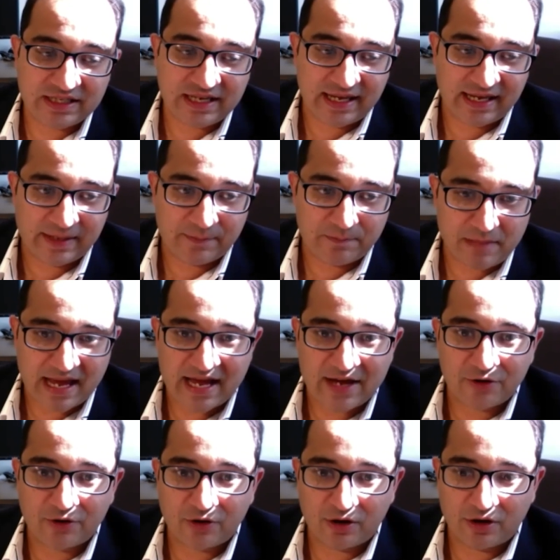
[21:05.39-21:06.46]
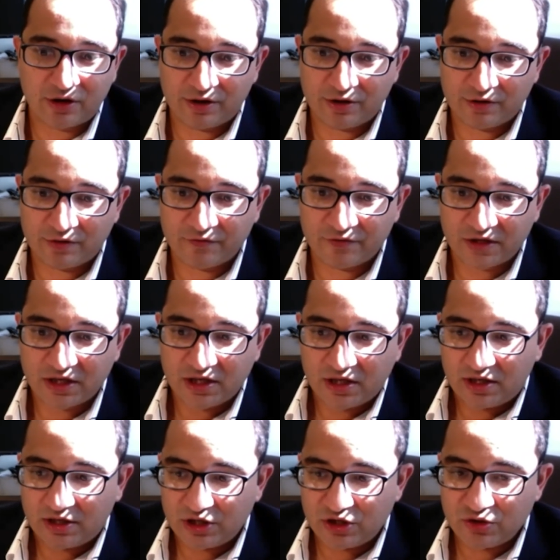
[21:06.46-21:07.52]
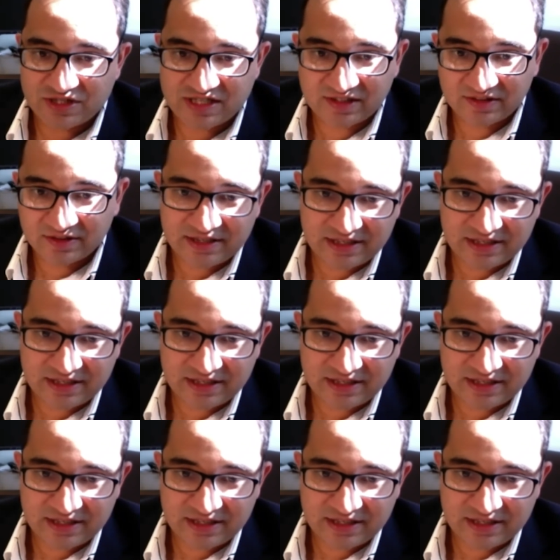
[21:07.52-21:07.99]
a matter of utility